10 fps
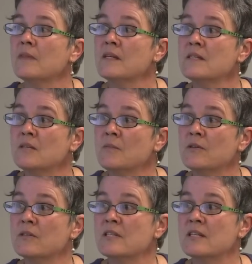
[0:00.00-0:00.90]
These
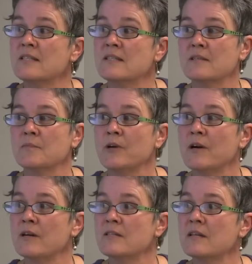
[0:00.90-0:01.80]
communities
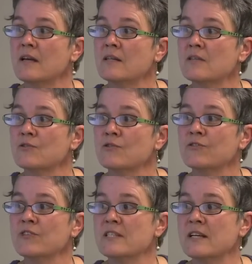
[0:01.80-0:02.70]
comprise an
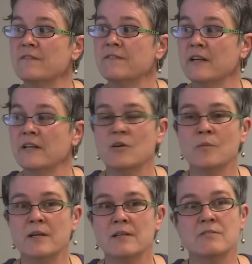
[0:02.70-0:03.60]
extraordinary set of very
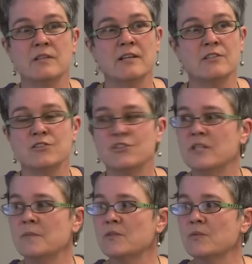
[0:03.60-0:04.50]
complex
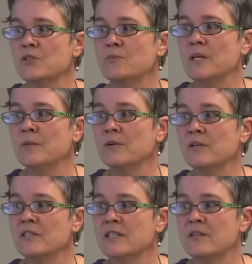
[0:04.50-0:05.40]
relationships which people
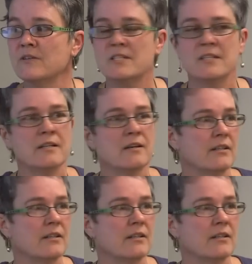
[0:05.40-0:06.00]
continuously